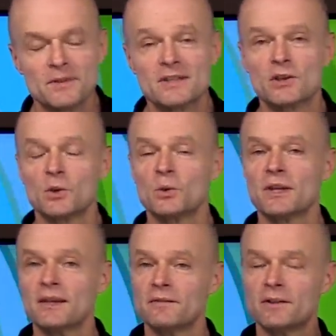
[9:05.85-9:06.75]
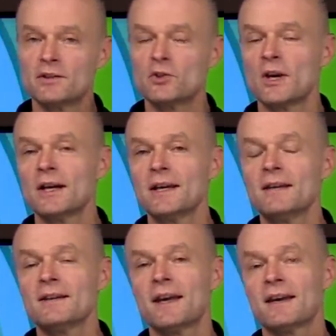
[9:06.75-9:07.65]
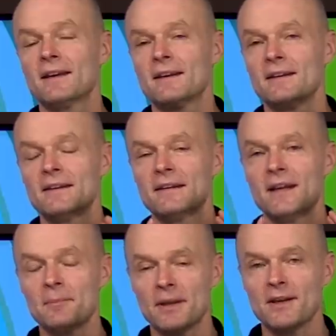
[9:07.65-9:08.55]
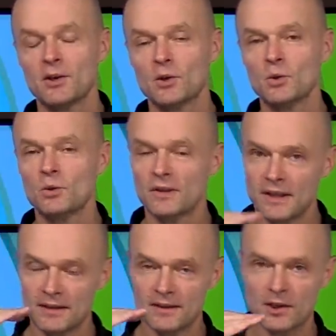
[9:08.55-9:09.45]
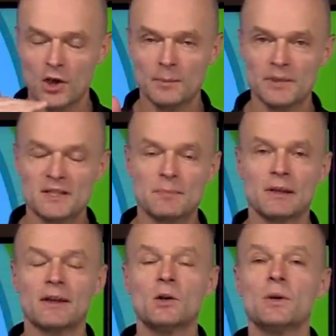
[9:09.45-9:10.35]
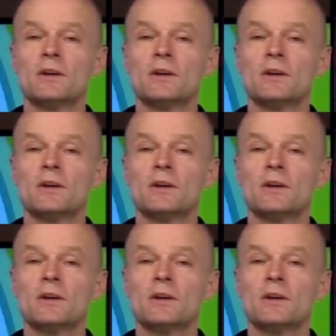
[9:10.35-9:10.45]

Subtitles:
So give it a try and let me know in the comments below,